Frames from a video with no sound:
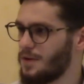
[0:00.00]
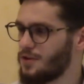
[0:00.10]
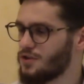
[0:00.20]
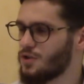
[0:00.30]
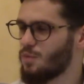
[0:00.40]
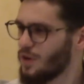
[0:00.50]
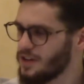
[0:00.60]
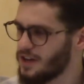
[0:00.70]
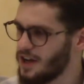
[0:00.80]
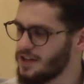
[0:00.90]
So one
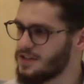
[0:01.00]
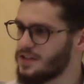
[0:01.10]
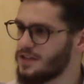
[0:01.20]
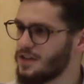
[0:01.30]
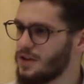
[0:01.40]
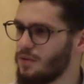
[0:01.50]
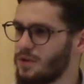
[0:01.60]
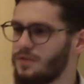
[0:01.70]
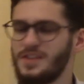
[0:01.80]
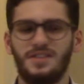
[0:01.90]
night, one
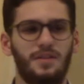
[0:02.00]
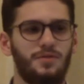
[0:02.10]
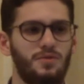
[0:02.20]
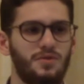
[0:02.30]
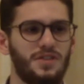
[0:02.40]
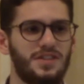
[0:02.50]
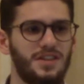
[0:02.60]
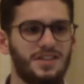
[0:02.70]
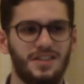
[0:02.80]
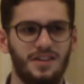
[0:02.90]
of his nephews
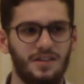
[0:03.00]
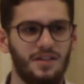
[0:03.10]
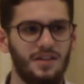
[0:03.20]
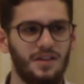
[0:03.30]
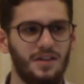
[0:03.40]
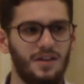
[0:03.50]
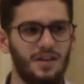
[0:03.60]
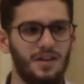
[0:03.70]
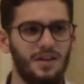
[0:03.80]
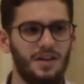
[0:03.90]
sneaks in
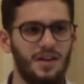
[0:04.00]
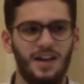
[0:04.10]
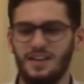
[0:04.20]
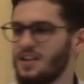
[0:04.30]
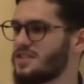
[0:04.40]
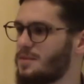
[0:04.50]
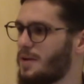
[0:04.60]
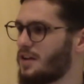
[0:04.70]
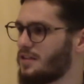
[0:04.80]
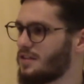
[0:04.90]
and kills the
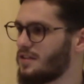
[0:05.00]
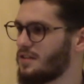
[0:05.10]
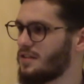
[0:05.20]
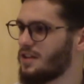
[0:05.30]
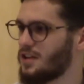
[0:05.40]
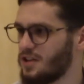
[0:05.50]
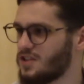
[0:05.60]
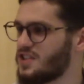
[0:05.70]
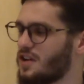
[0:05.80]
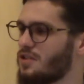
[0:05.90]
man. He kills
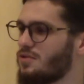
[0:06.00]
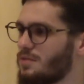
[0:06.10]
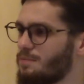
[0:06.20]
his uncle.